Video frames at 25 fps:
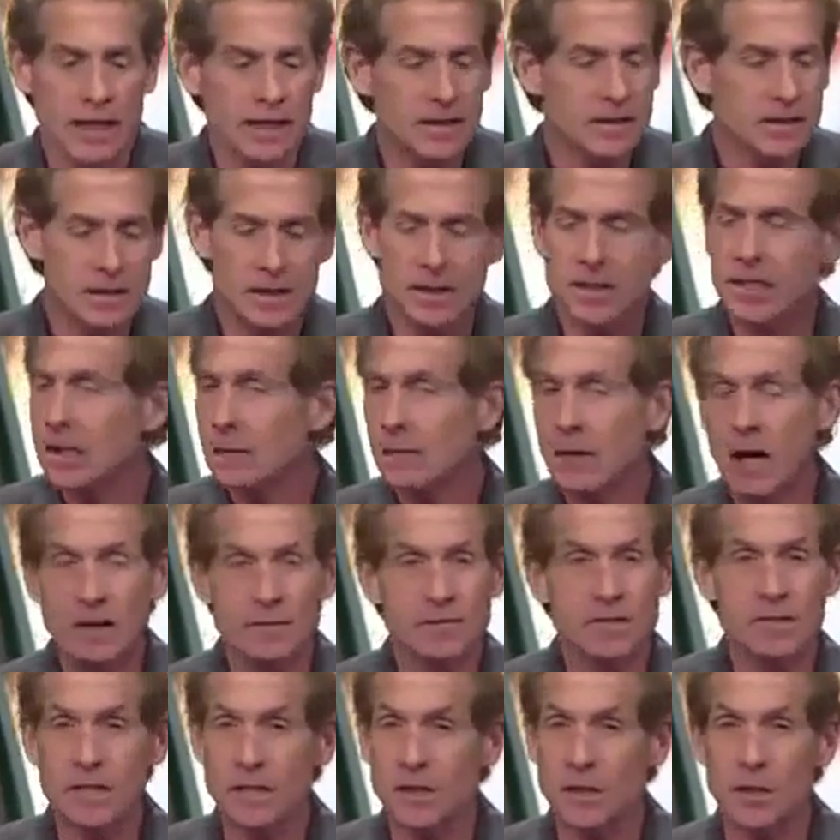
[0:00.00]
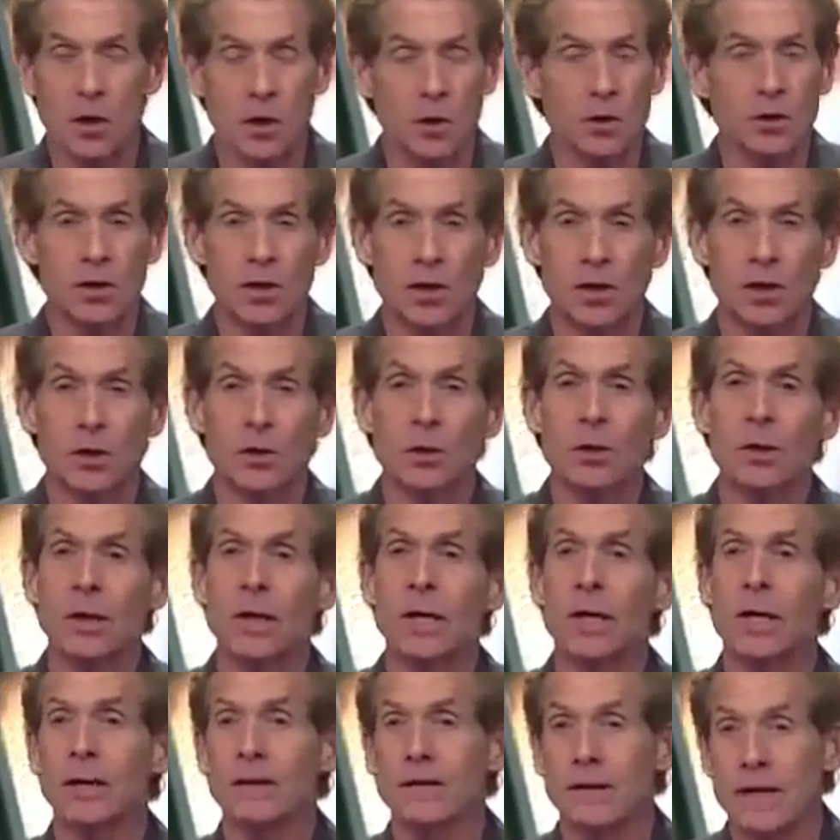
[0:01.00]
That's the team I've seen all year,
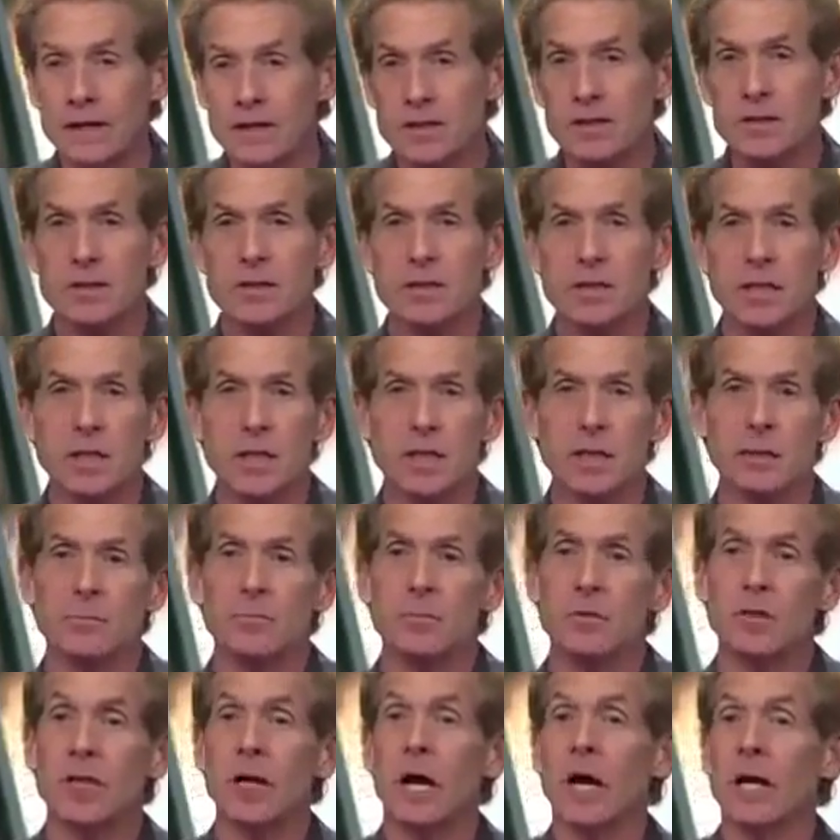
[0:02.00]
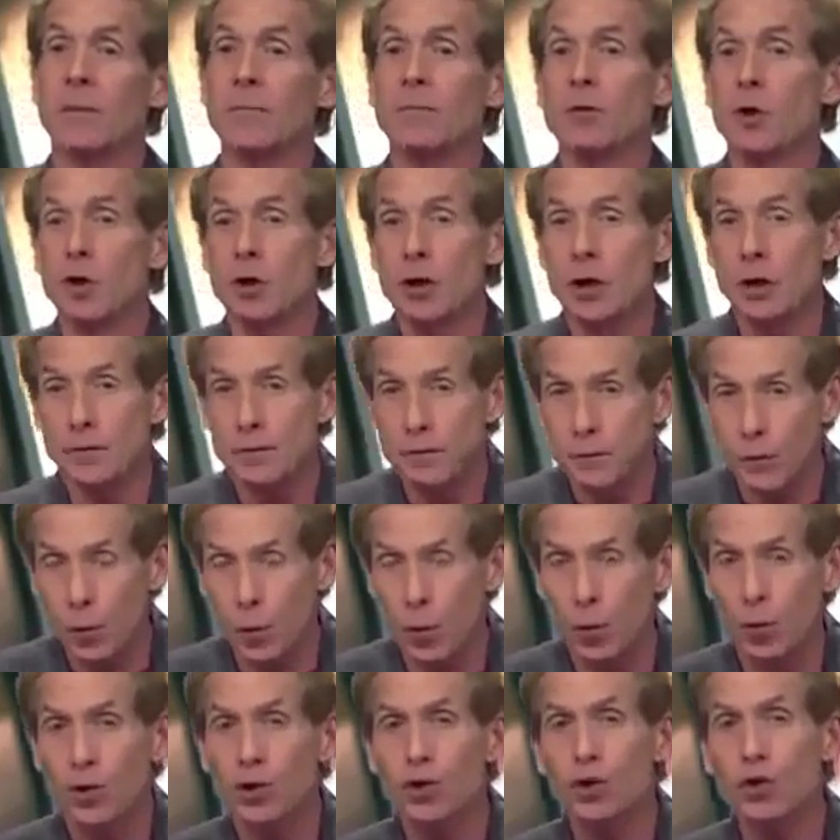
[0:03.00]
and that's the team that I'm looking
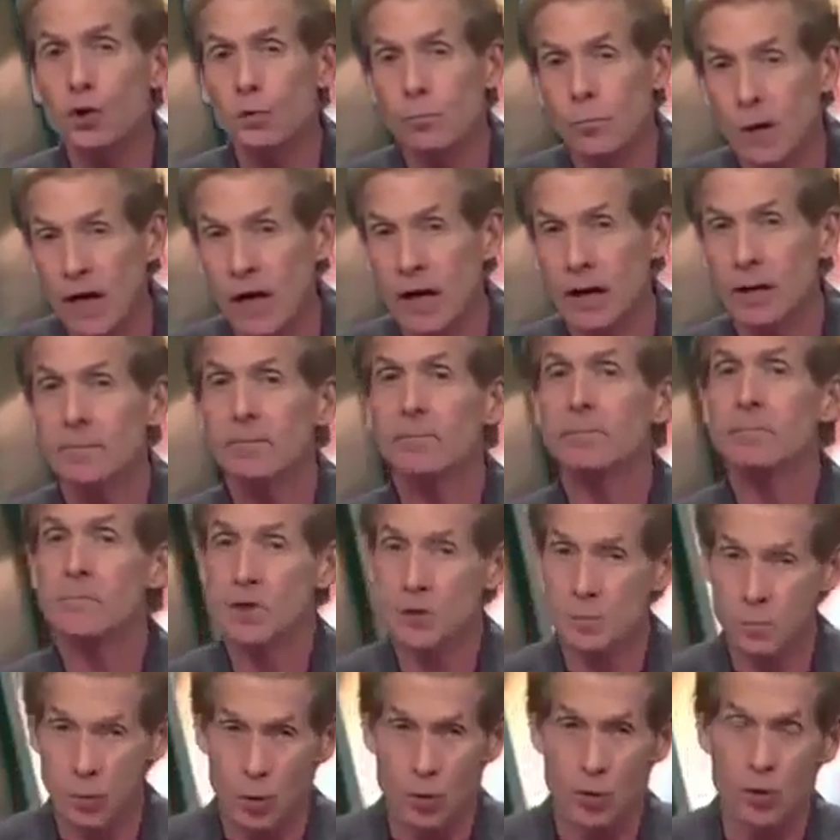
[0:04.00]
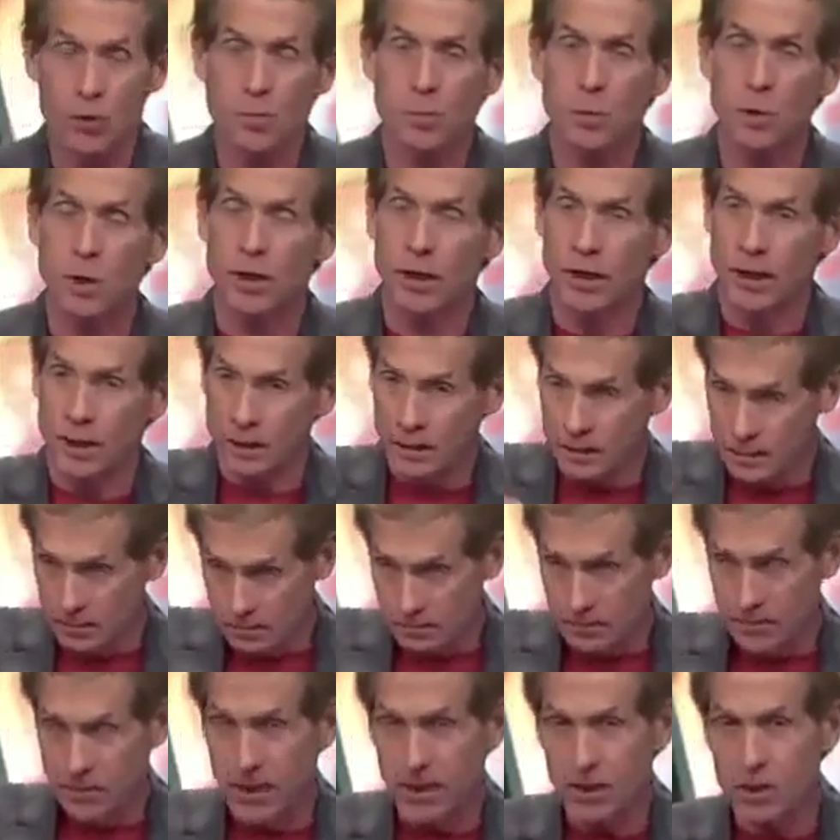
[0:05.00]
forward to my Spurs playing
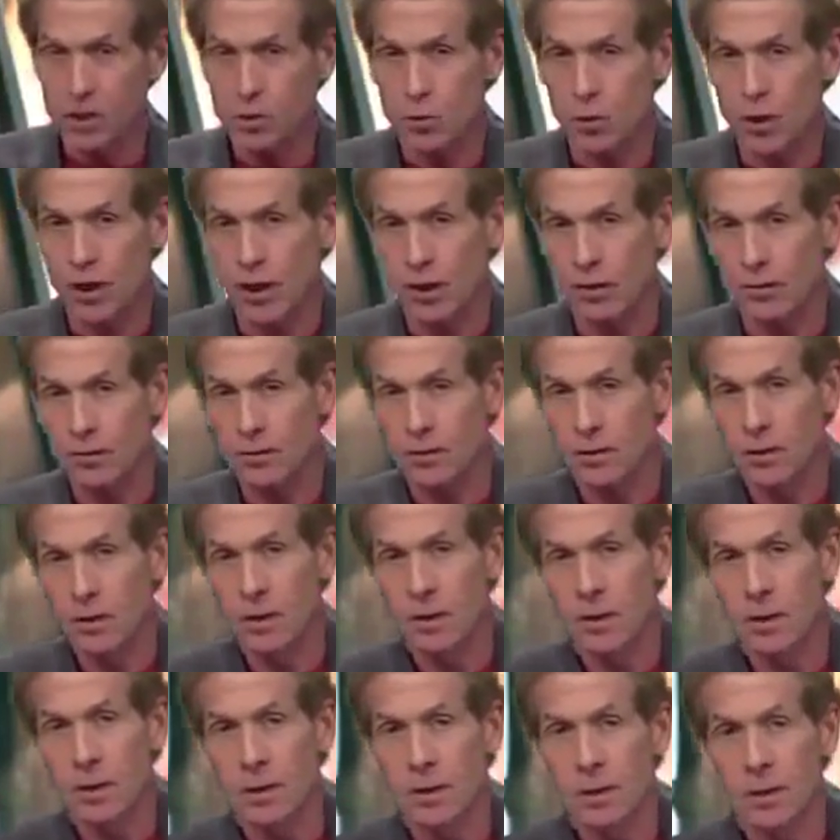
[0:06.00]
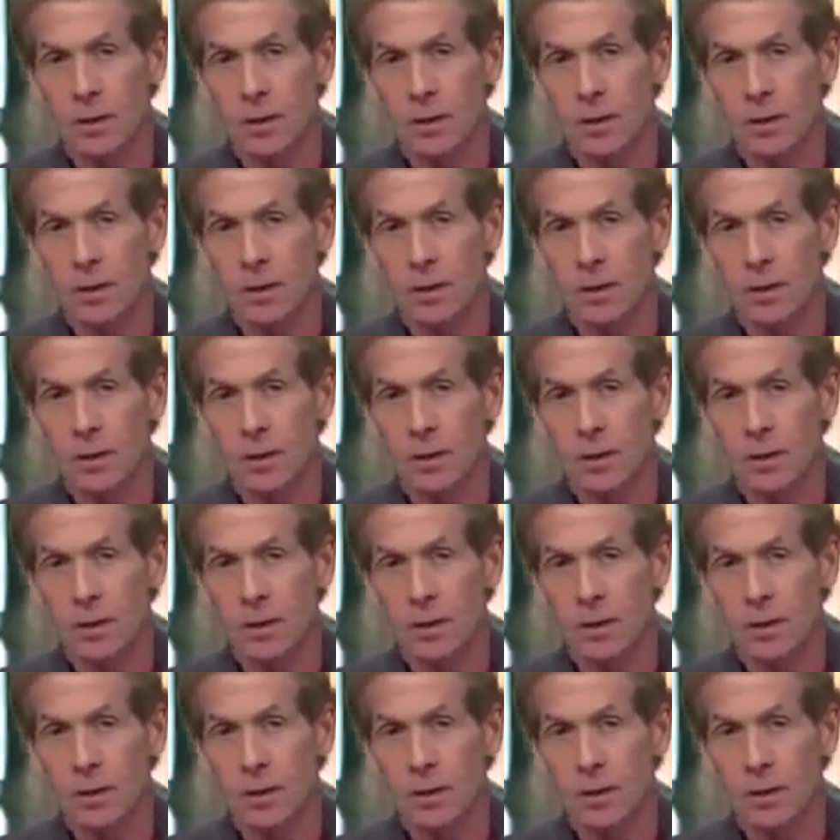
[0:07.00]
next round.